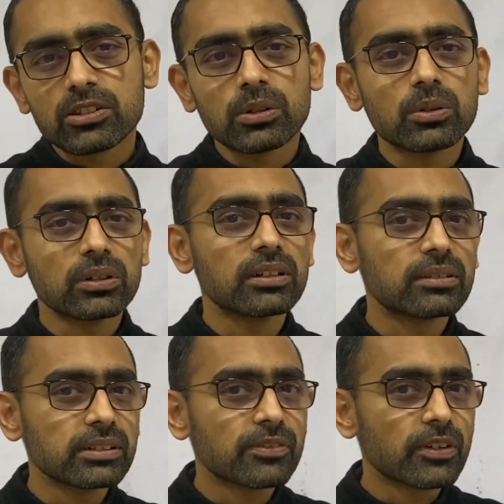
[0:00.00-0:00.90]

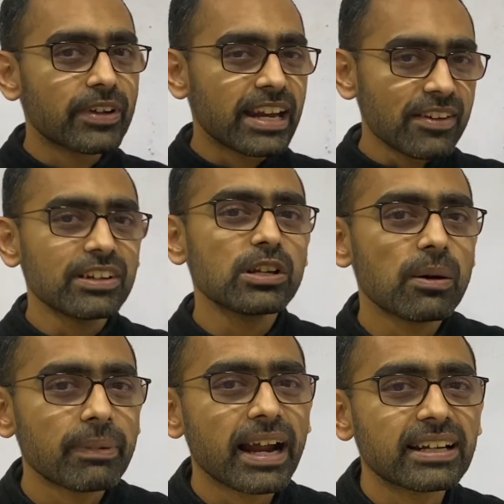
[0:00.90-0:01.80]
So whenever you
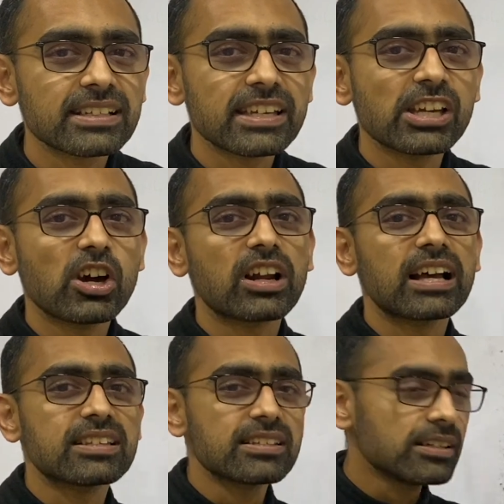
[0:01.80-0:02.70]
are practicing your
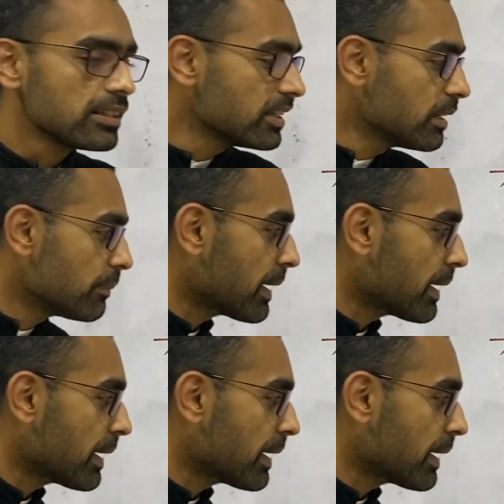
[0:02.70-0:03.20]
answer,